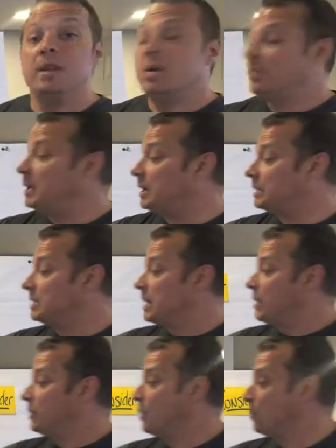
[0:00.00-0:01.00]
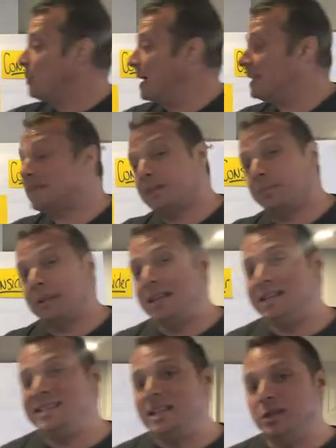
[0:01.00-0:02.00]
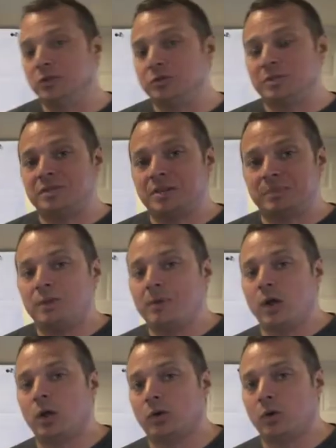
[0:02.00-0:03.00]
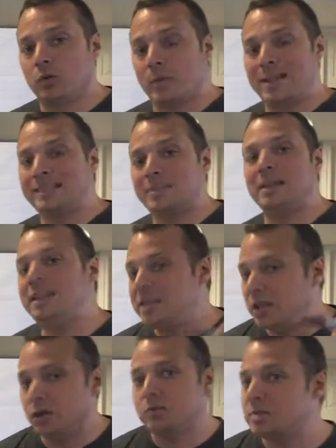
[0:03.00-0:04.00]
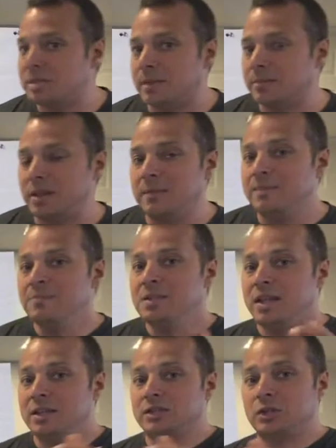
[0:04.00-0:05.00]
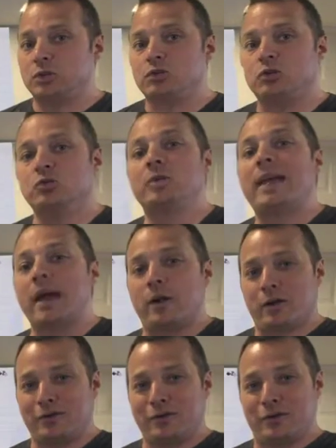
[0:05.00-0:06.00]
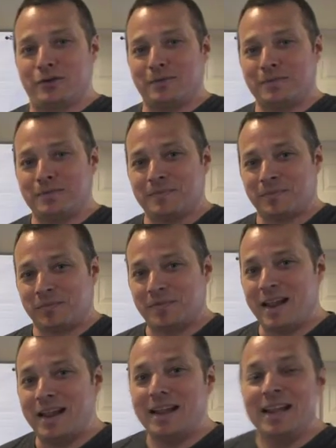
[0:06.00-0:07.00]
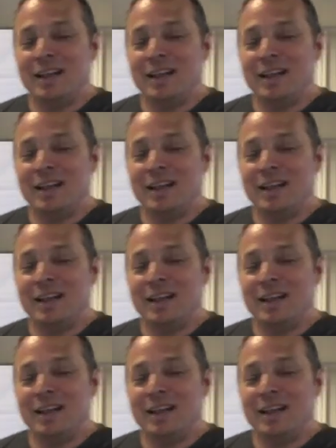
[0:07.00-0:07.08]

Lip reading: Because the way somebody deals with something, we all know, the way somebody deals with something is their true character, right?